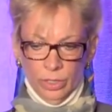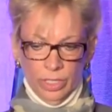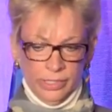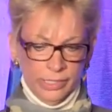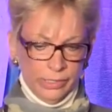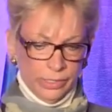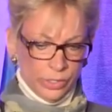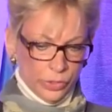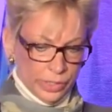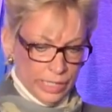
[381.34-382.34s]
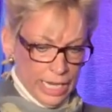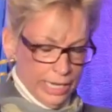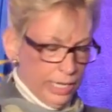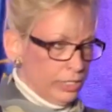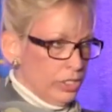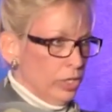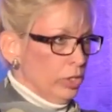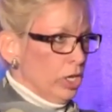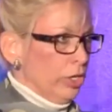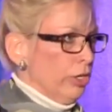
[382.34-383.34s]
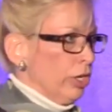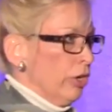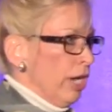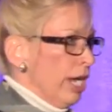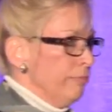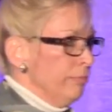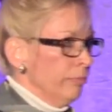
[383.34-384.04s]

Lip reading: Assisted suicide is no longer a crime,